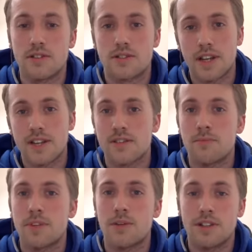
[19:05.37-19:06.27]
So that is
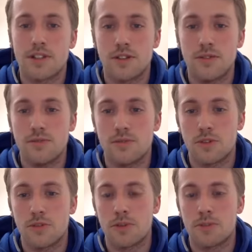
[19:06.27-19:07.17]
something I would like to do, to
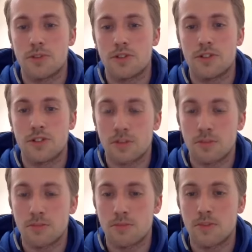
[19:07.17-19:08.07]
open up a
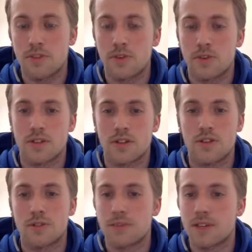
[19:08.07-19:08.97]
gym with focus
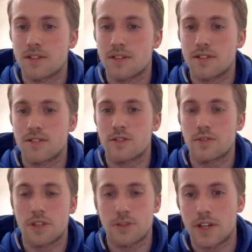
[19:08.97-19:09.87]
on gymnastics,
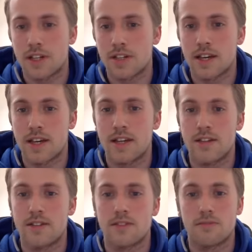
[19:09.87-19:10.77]
strength training,
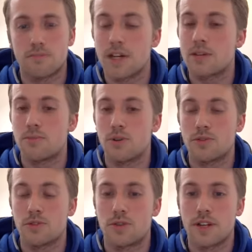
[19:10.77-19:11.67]
and my approach
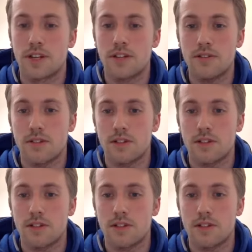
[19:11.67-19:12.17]
to training,